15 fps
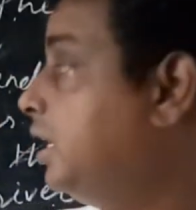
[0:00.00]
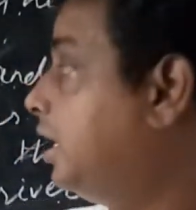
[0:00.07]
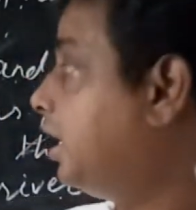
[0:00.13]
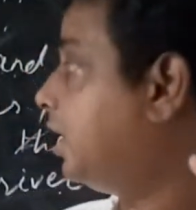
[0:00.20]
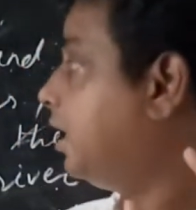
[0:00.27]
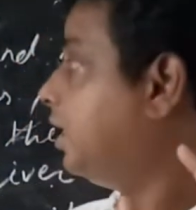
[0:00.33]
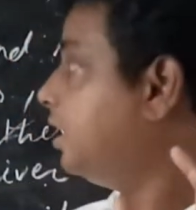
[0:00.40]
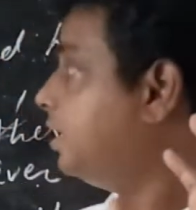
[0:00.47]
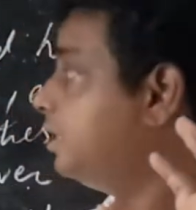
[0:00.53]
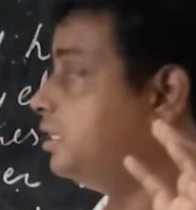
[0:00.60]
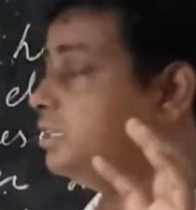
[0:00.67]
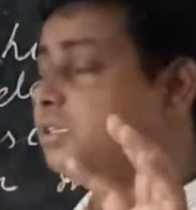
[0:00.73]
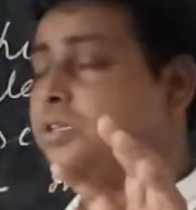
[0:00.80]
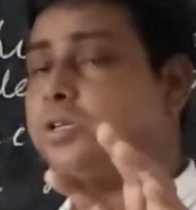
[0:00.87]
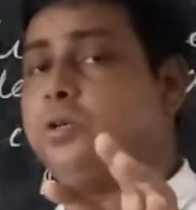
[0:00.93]

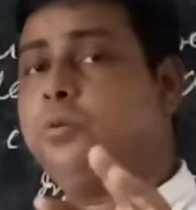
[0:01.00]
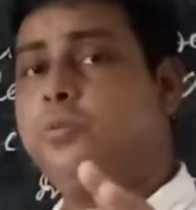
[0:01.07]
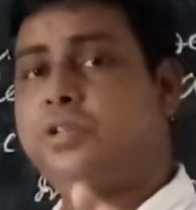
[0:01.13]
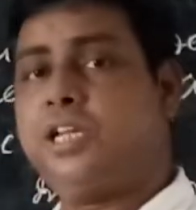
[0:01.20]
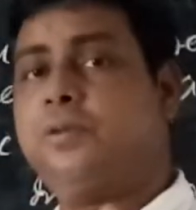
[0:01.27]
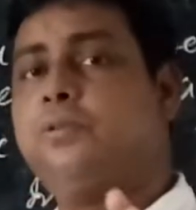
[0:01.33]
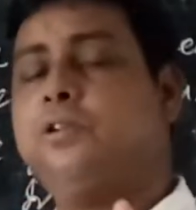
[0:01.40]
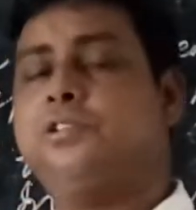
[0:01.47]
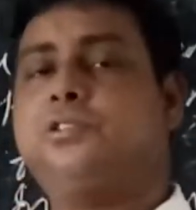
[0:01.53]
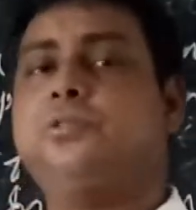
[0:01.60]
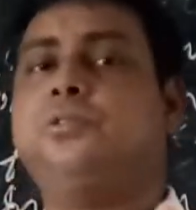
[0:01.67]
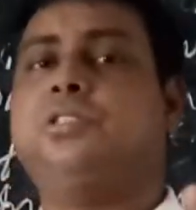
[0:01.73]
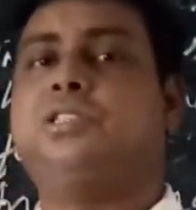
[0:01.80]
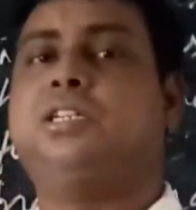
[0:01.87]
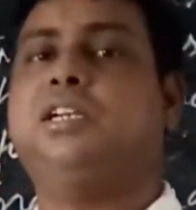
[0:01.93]
And we have
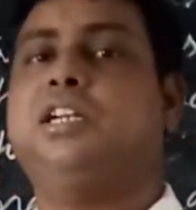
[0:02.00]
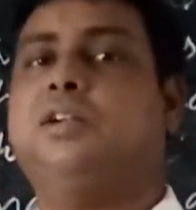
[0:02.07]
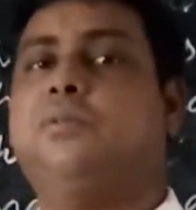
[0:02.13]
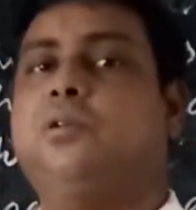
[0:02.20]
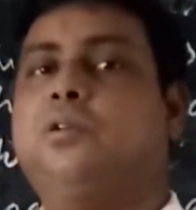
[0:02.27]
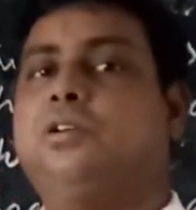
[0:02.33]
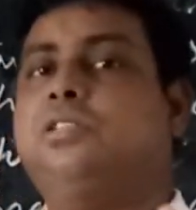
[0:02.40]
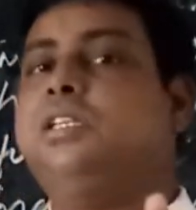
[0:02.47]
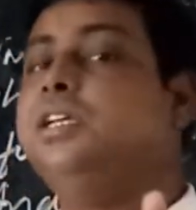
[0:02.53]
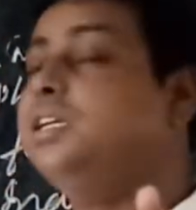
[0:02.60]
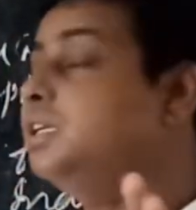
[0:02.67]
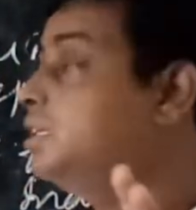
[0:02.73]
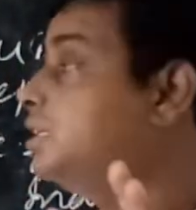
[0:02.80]
also studied about the